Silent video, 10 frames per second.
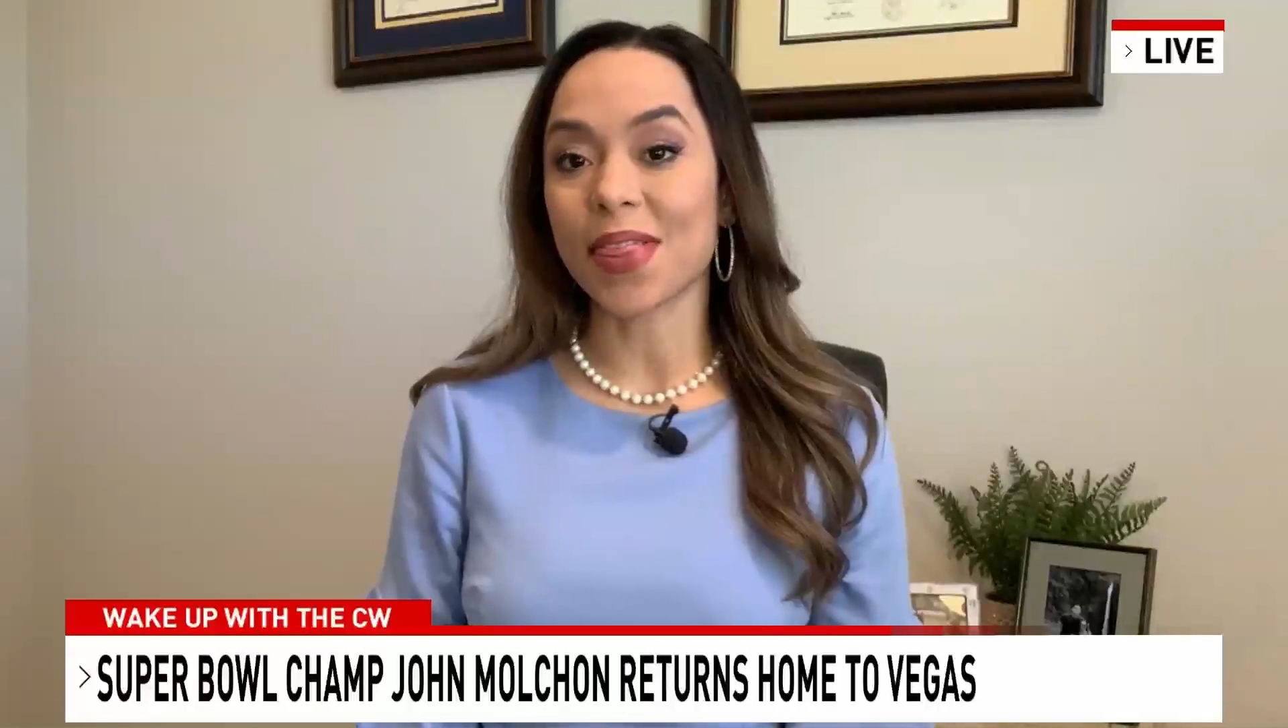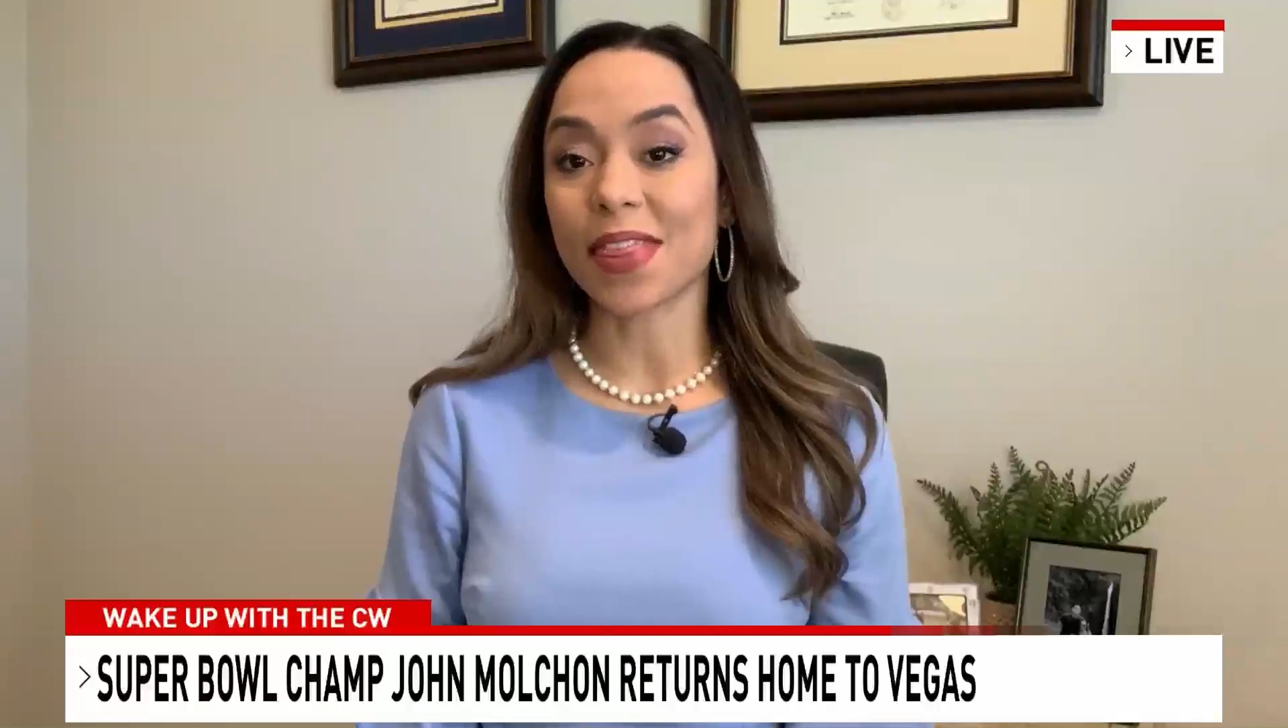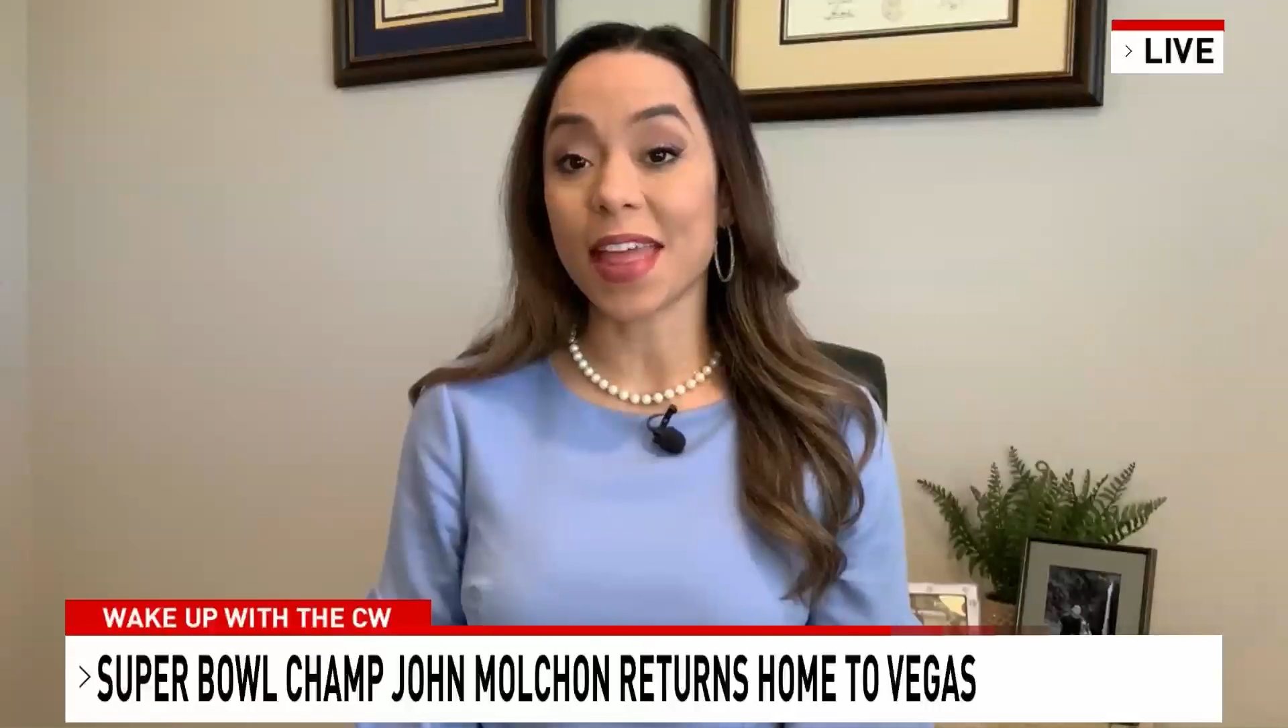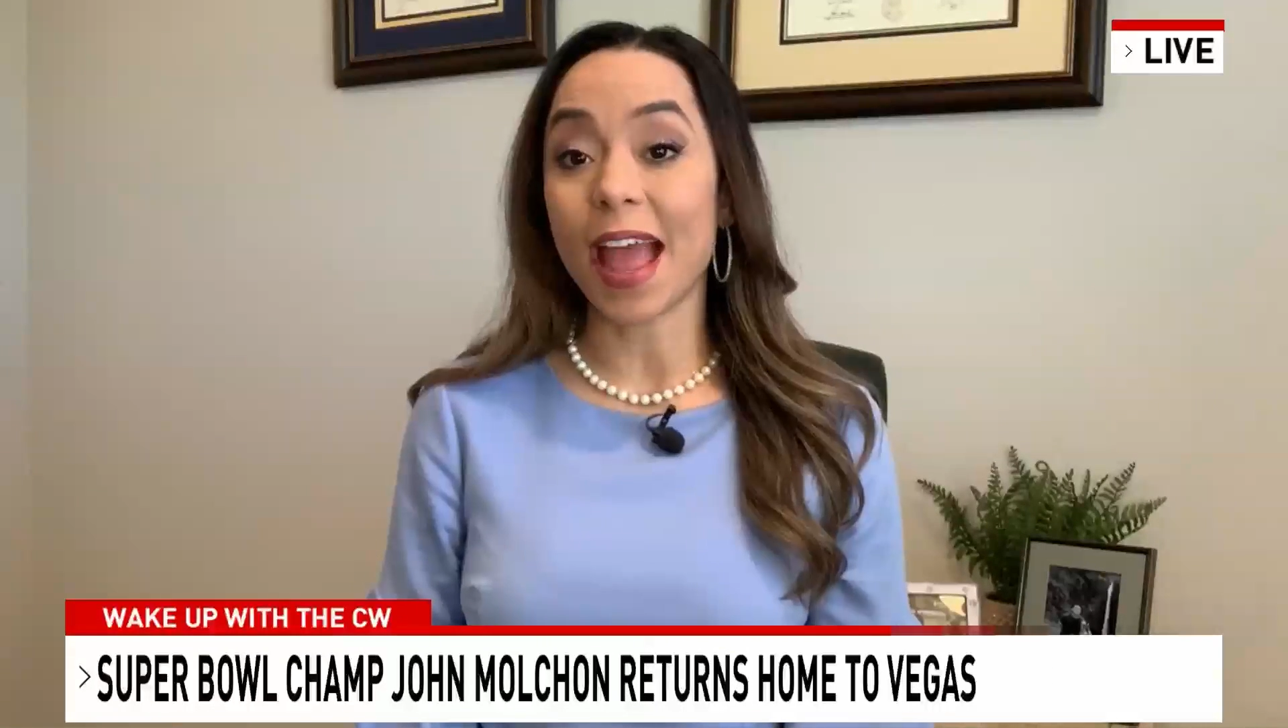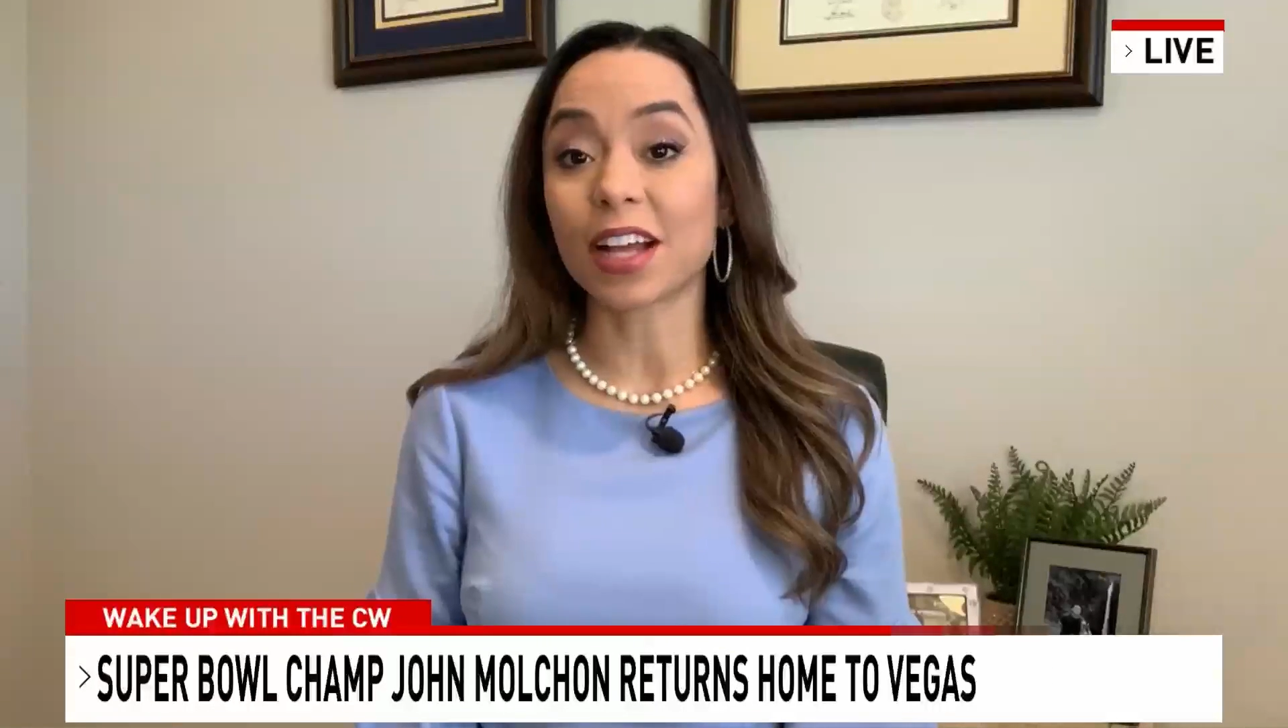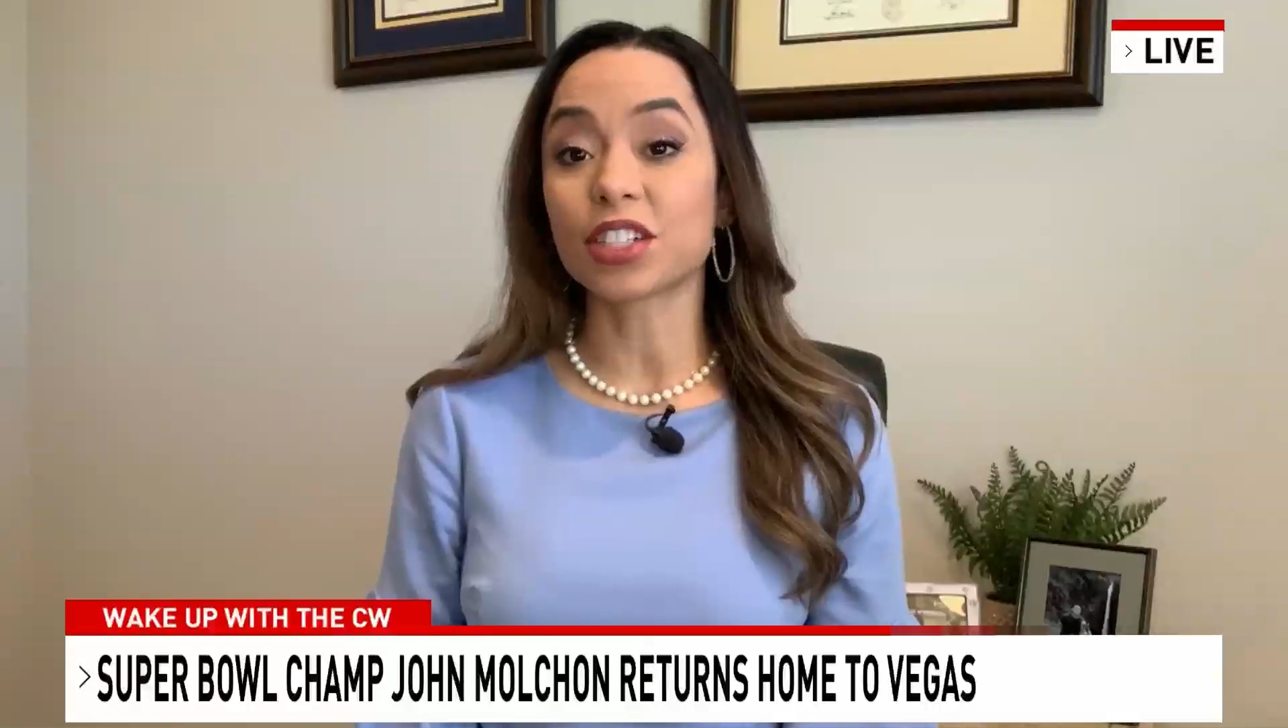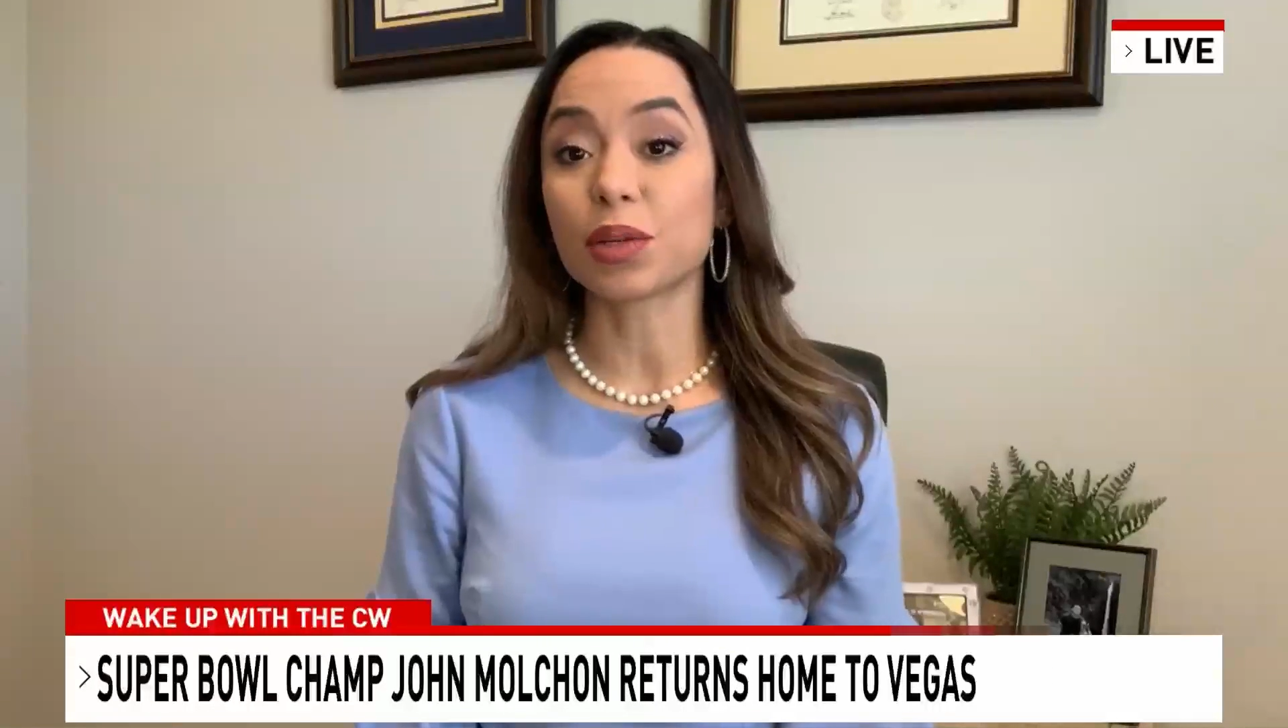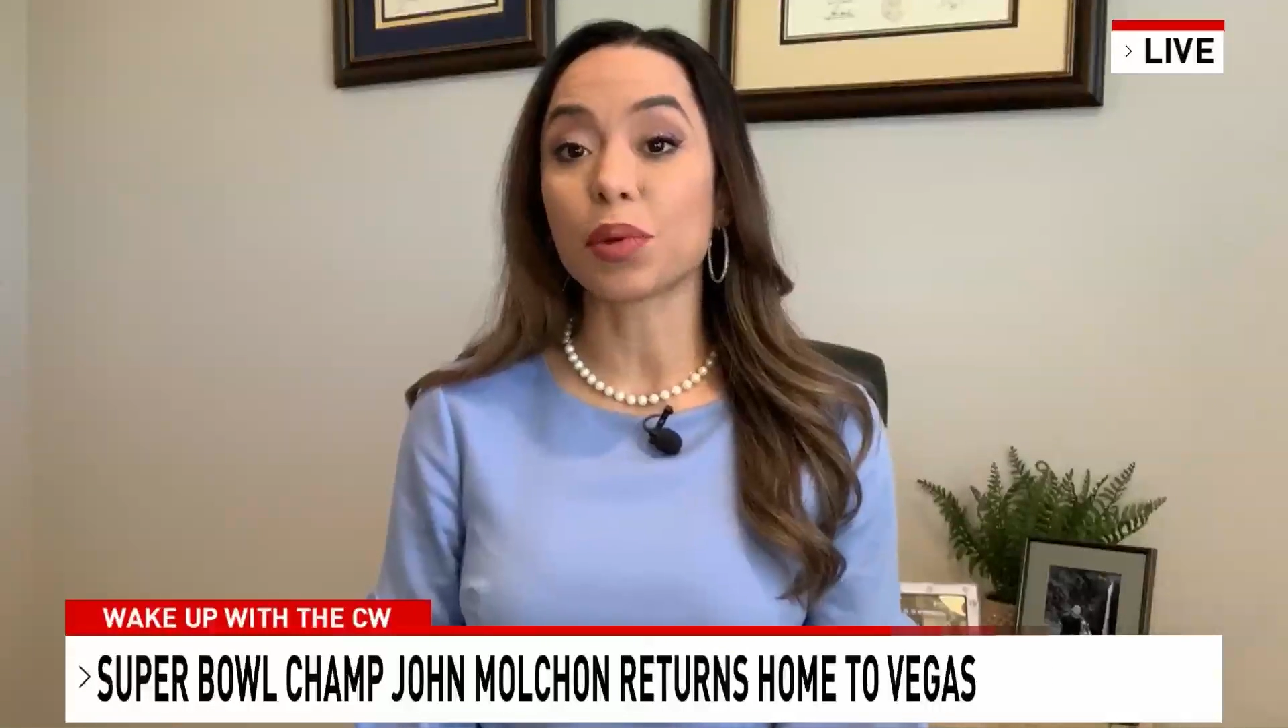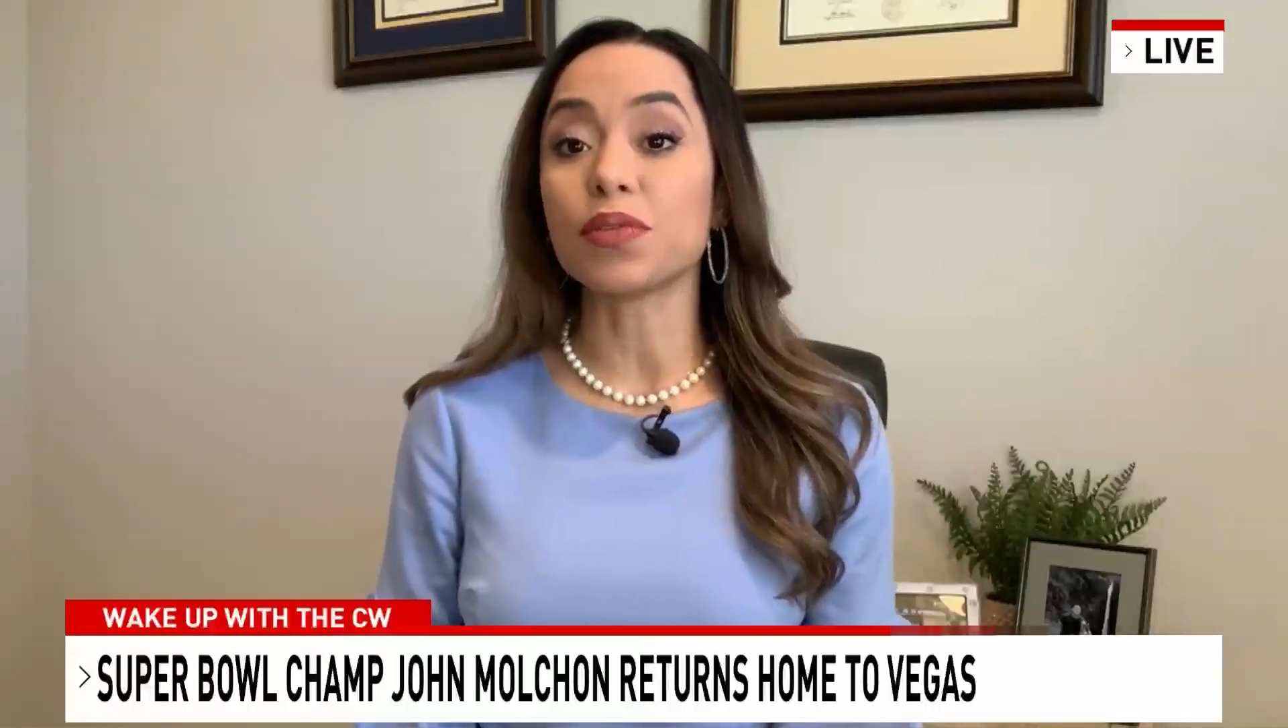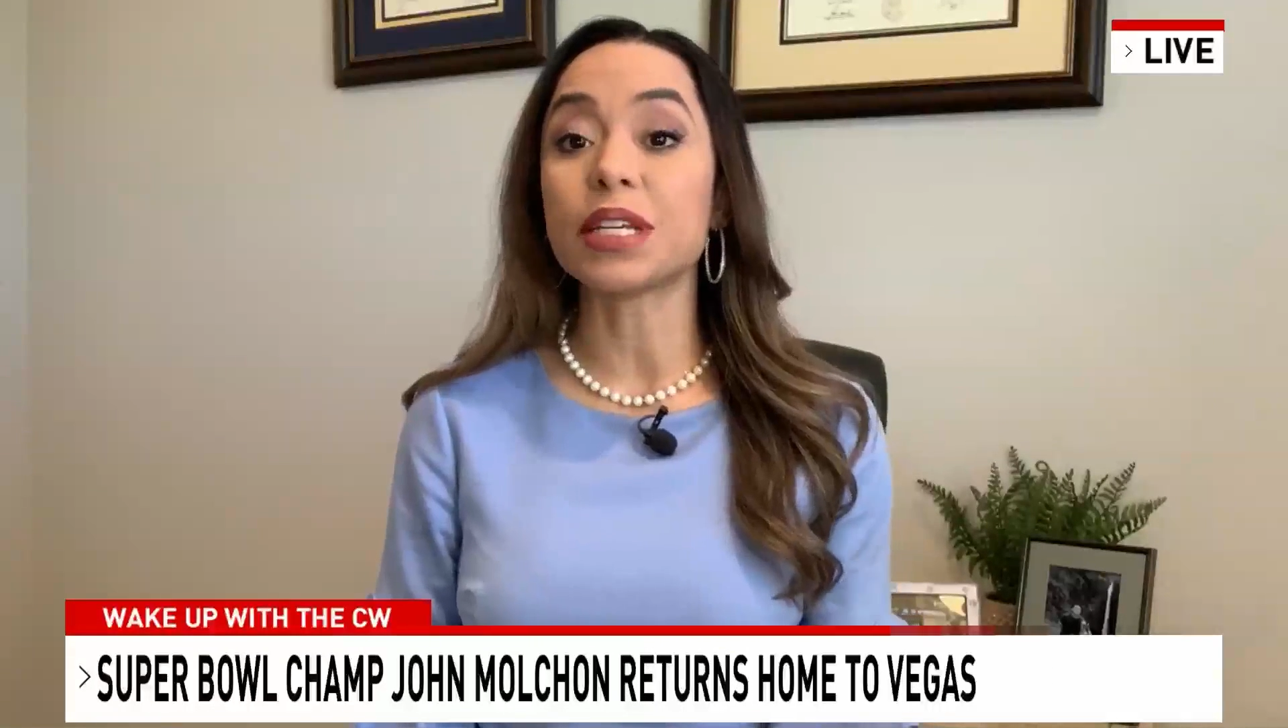that they
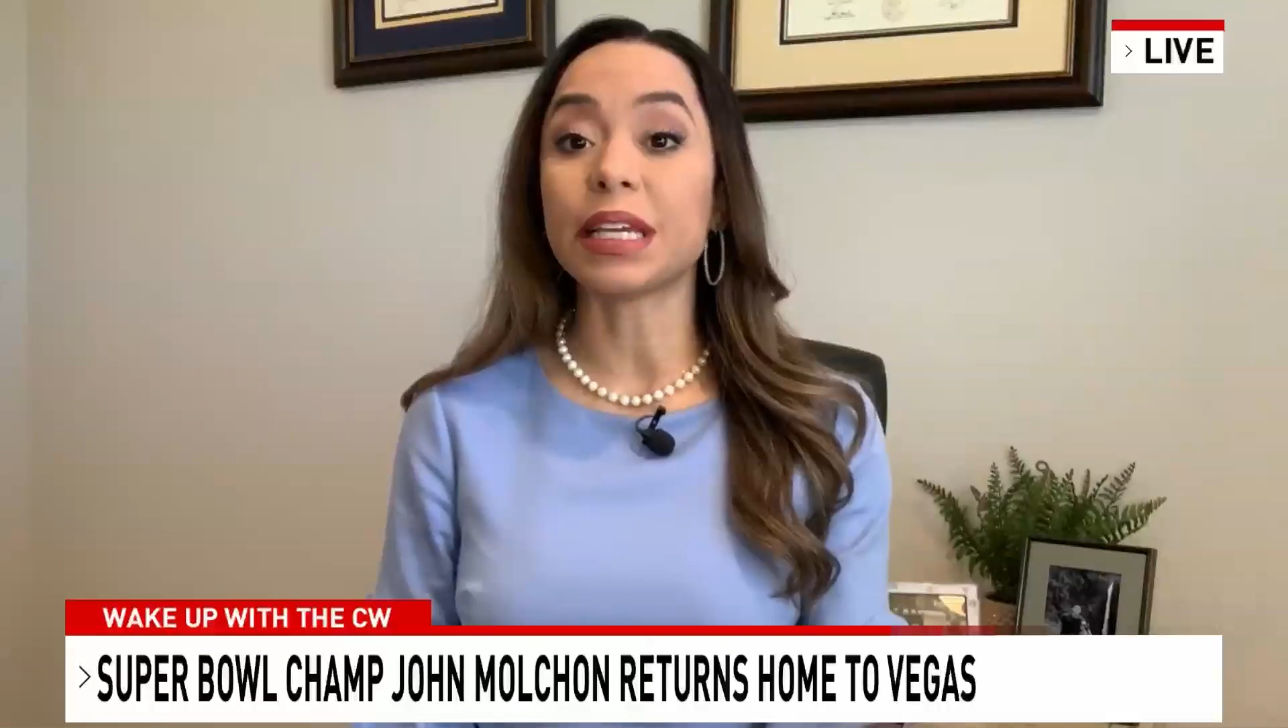actually moved